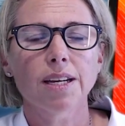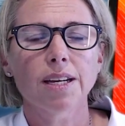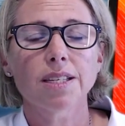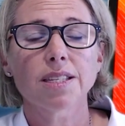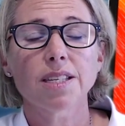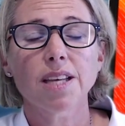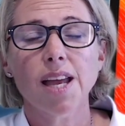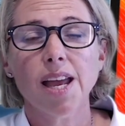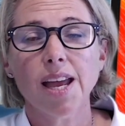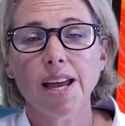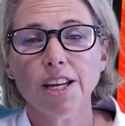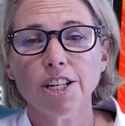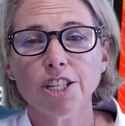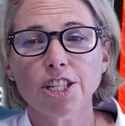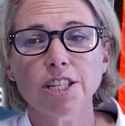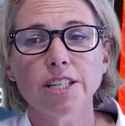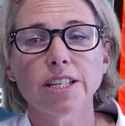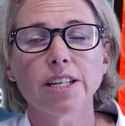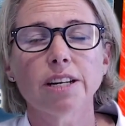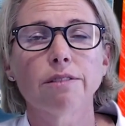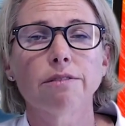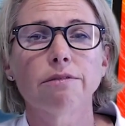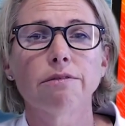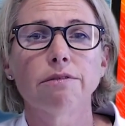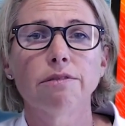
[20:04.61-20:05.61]
It's
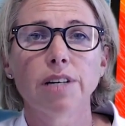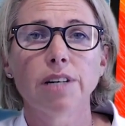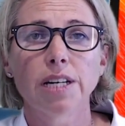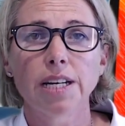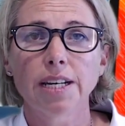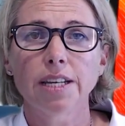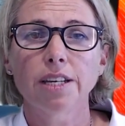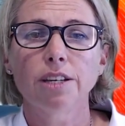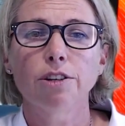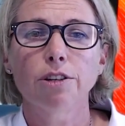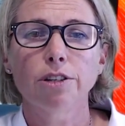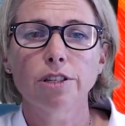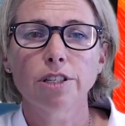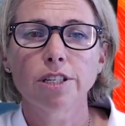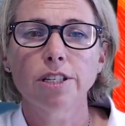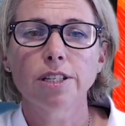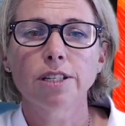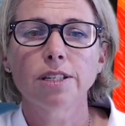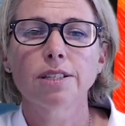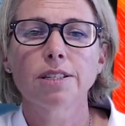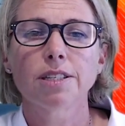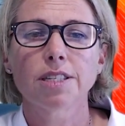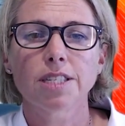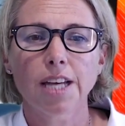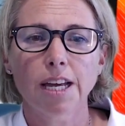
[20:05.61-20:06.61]
actually a really good
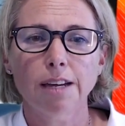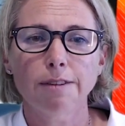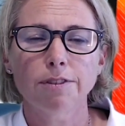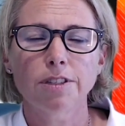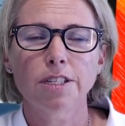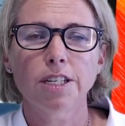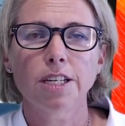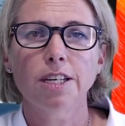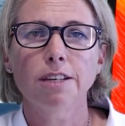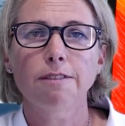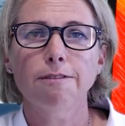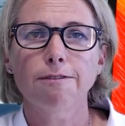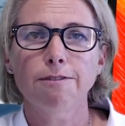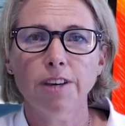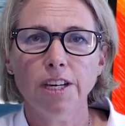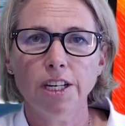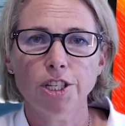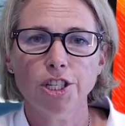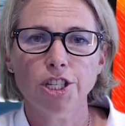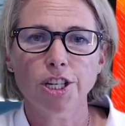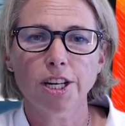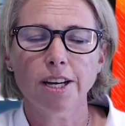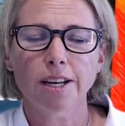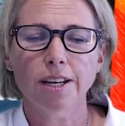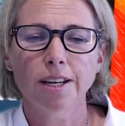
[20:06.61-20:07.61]
safety
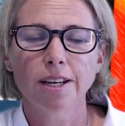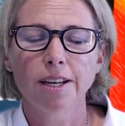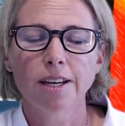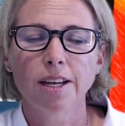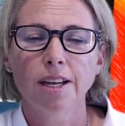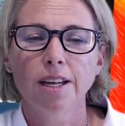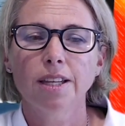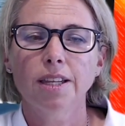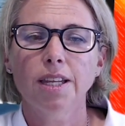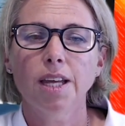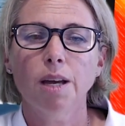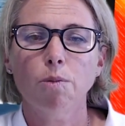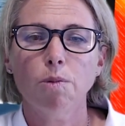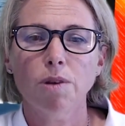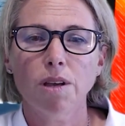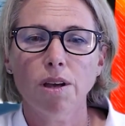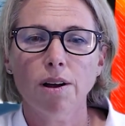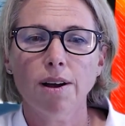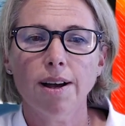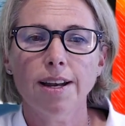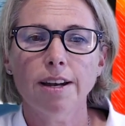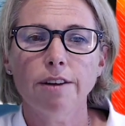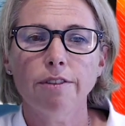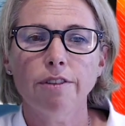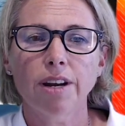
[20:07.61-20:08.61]
feature that we
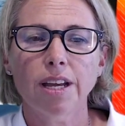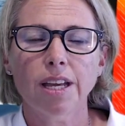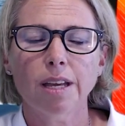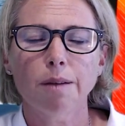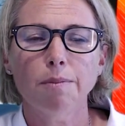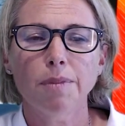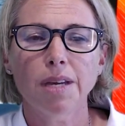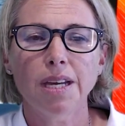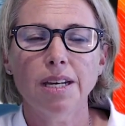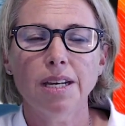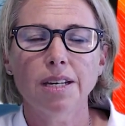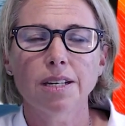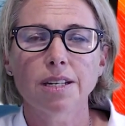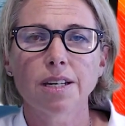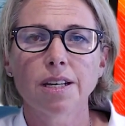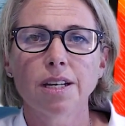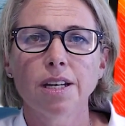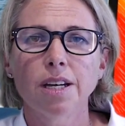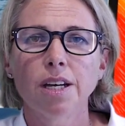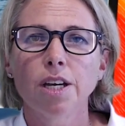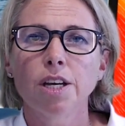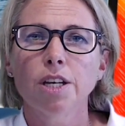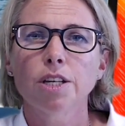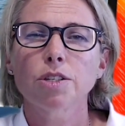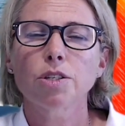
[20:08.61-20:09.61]
highly recommend.
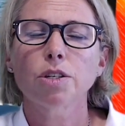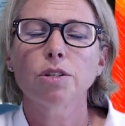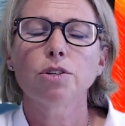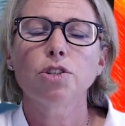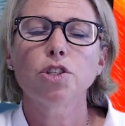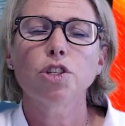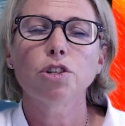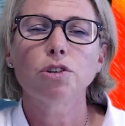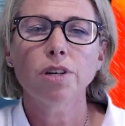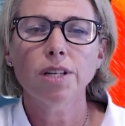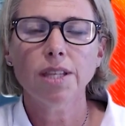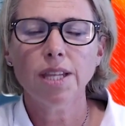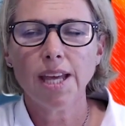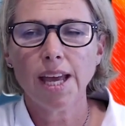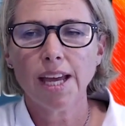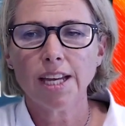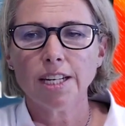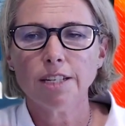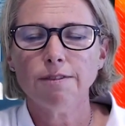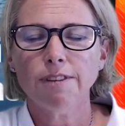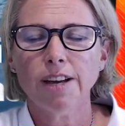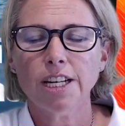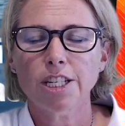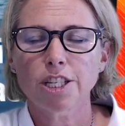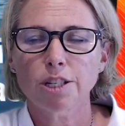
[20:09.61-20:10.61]
So during the
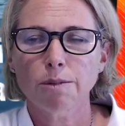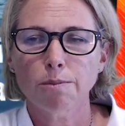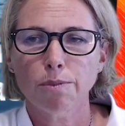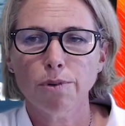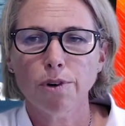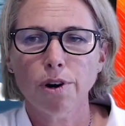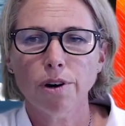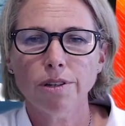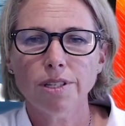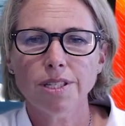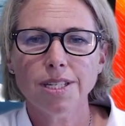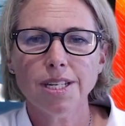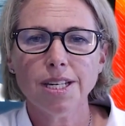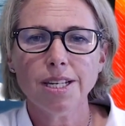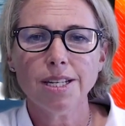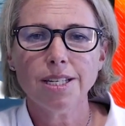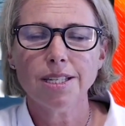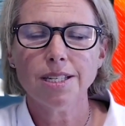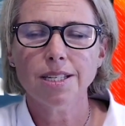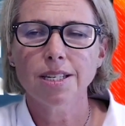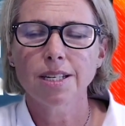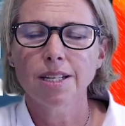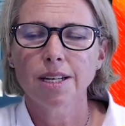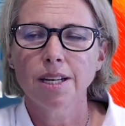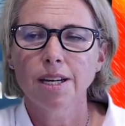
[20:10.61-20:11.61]
activation
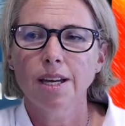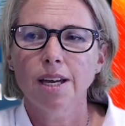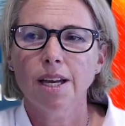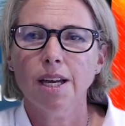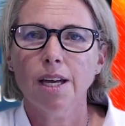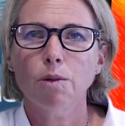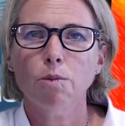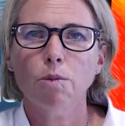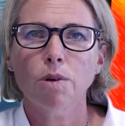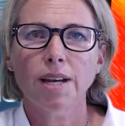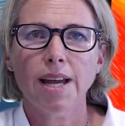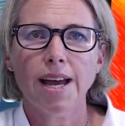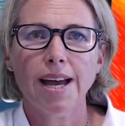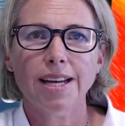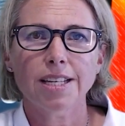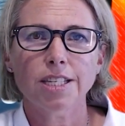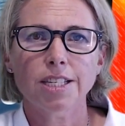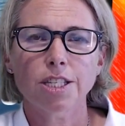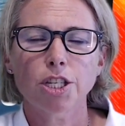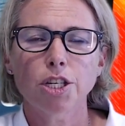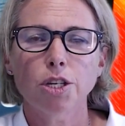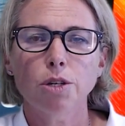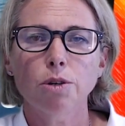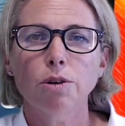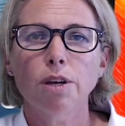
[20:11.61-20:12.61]
process, it will
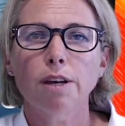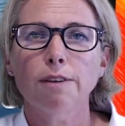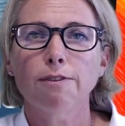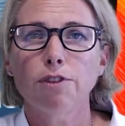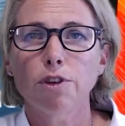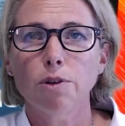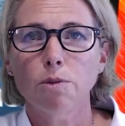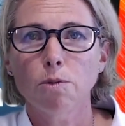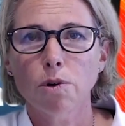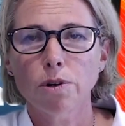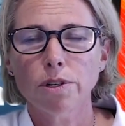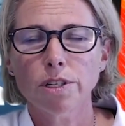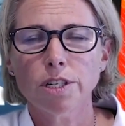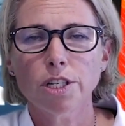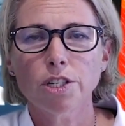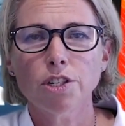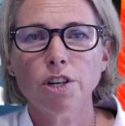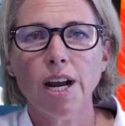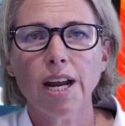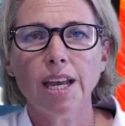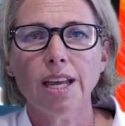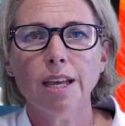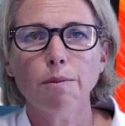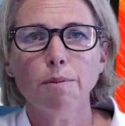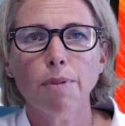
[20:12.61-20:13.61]
ask you if you want a
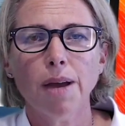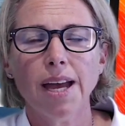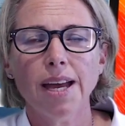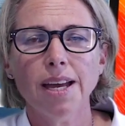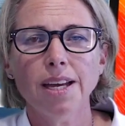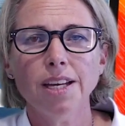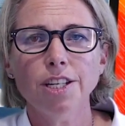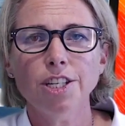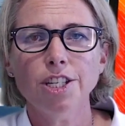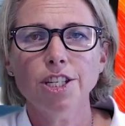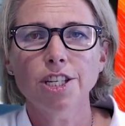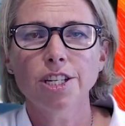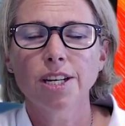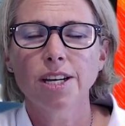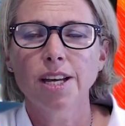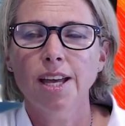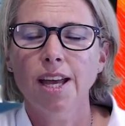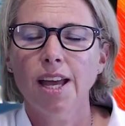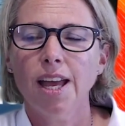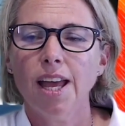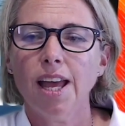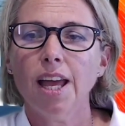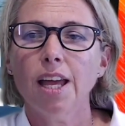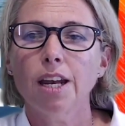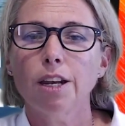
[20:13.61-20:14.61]
tracking page,
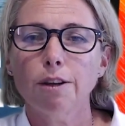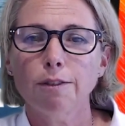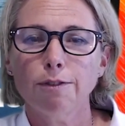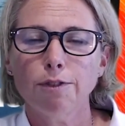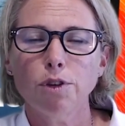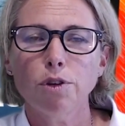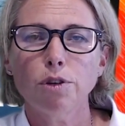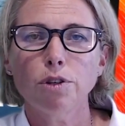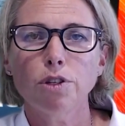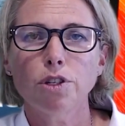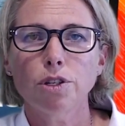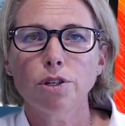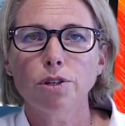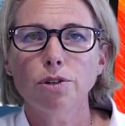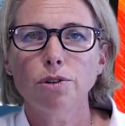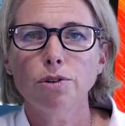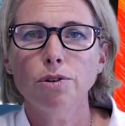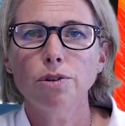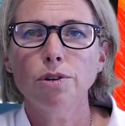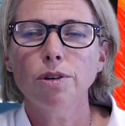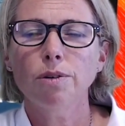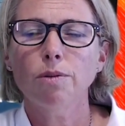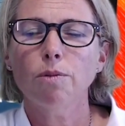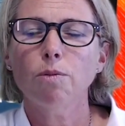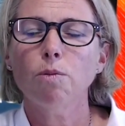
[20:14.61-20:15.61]
and if you
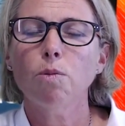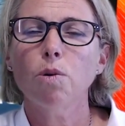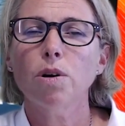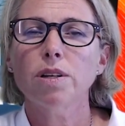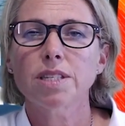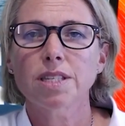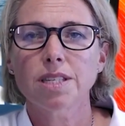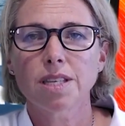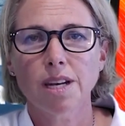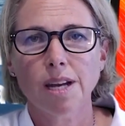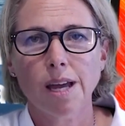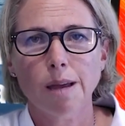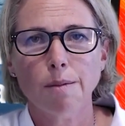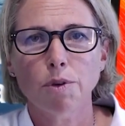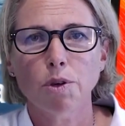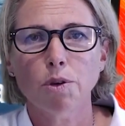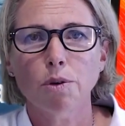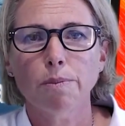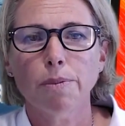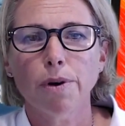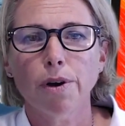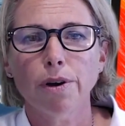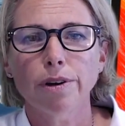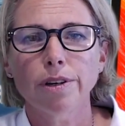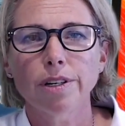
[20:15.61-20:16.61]
do, what's the name of your
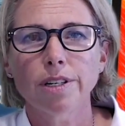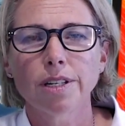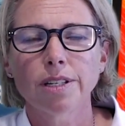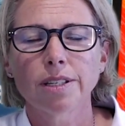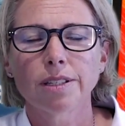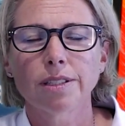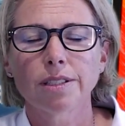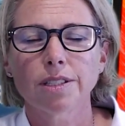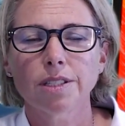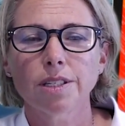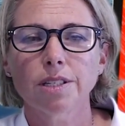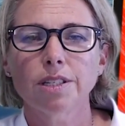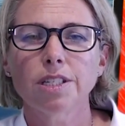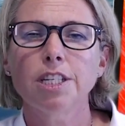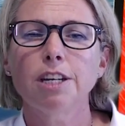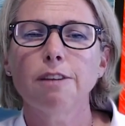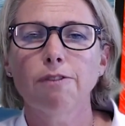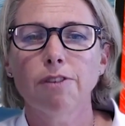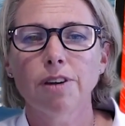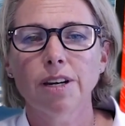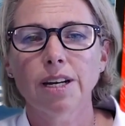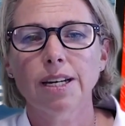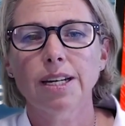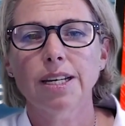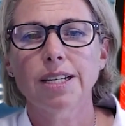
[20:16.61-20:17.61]
boat? So
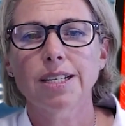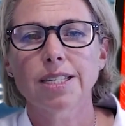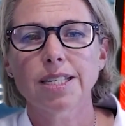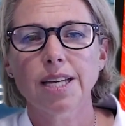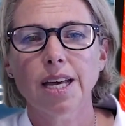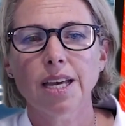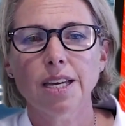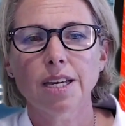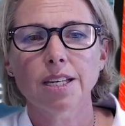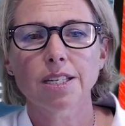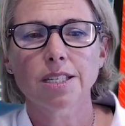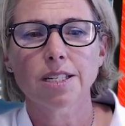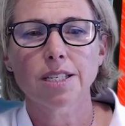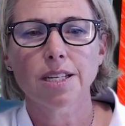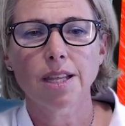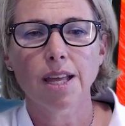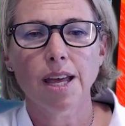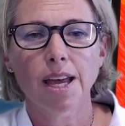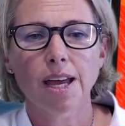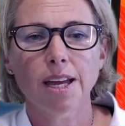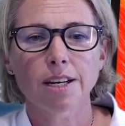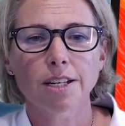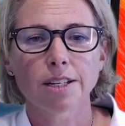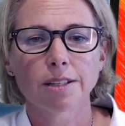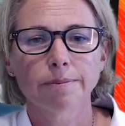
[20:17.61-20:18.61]
definitely say yes to
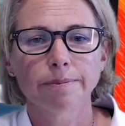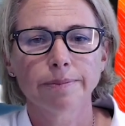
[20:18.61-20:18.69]
that.